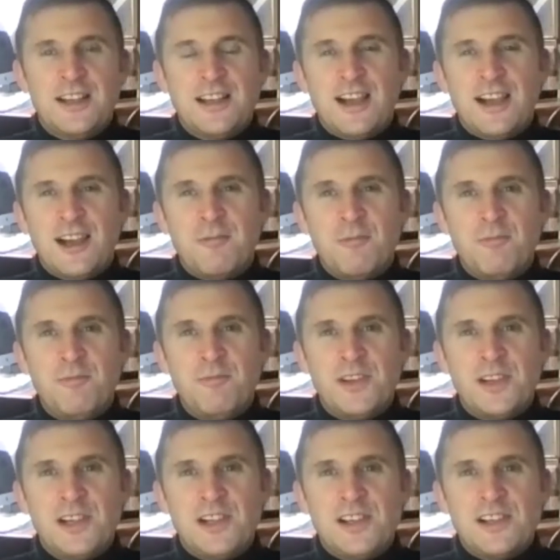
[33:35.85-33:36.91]
um,
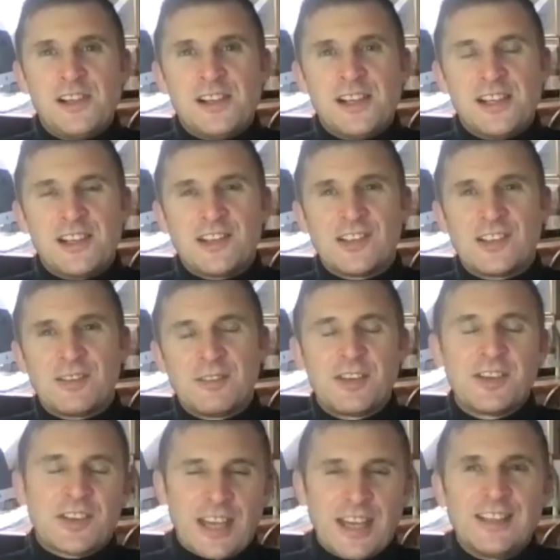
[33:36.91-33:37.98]
and I was like, well,
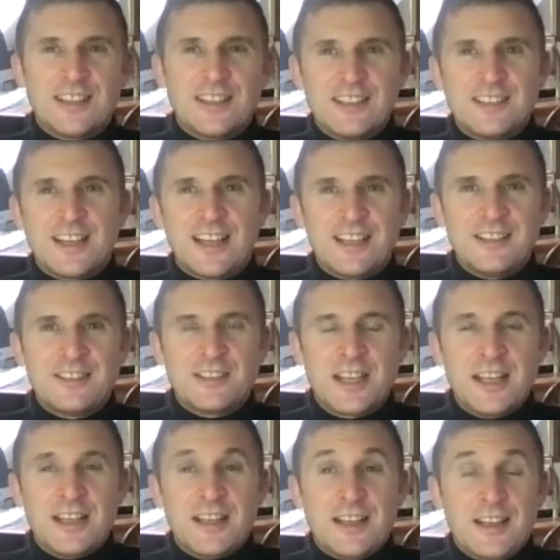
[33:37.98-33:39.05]
okay. And
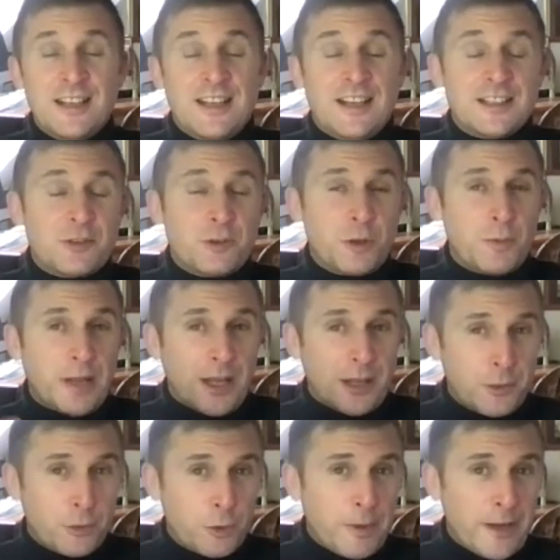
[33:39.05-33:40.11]
I thought
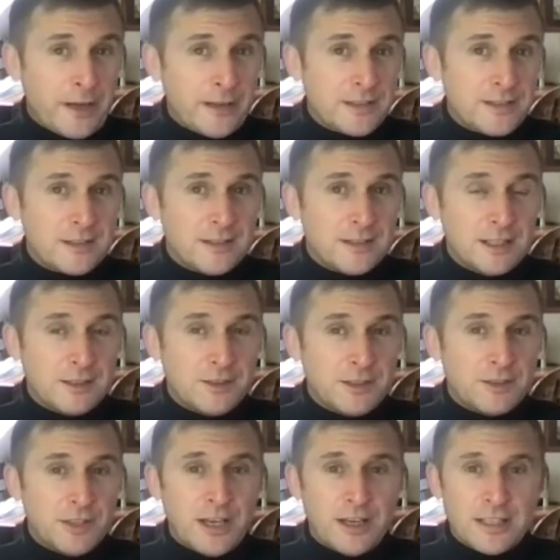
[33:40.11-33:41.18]
about
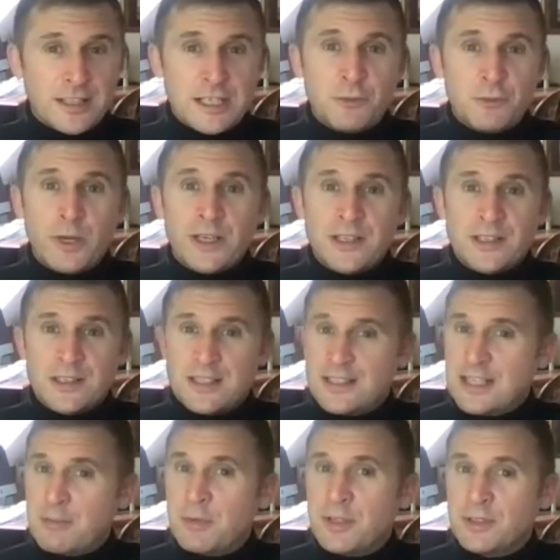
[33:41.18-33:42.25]
the idea of where
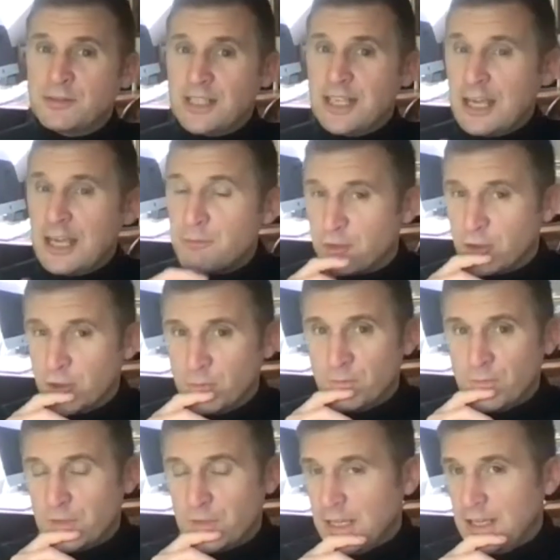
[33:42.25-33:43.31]
Systema came from.
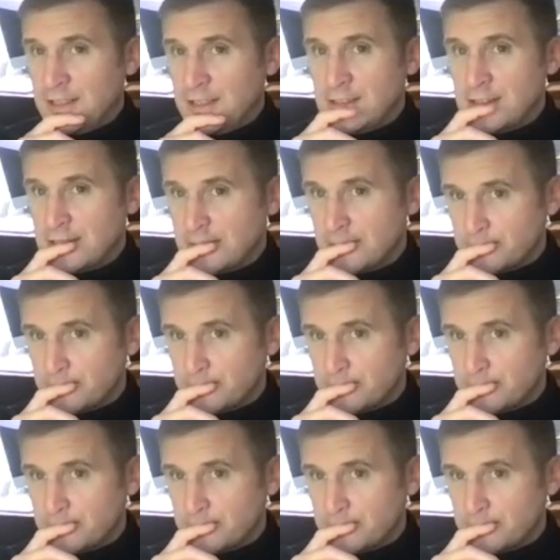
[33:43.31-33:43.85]
And